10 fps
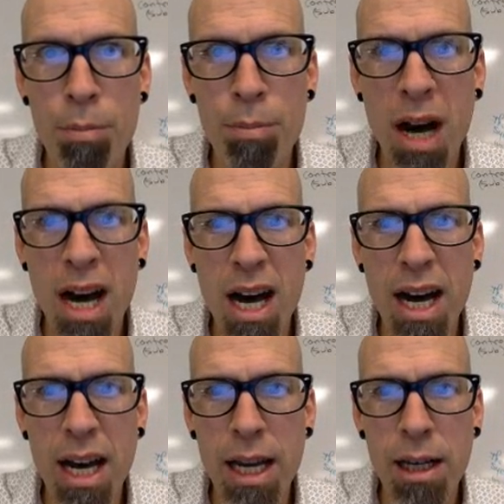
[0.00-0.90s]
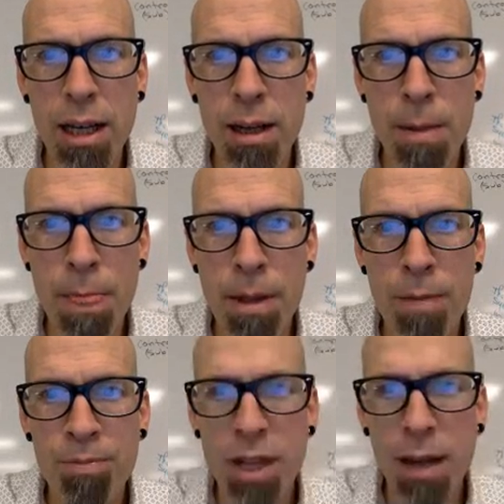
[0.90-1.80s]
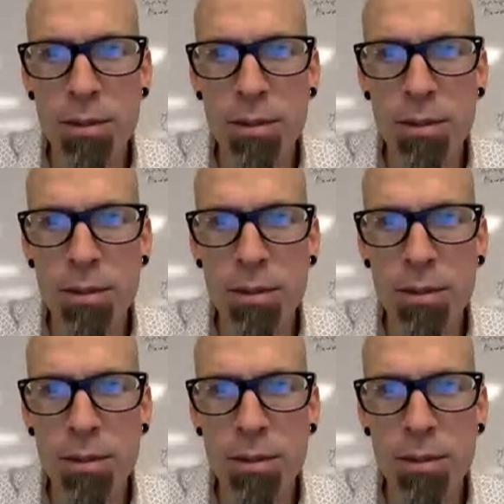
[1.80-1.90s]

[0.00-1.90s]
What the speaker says: pi times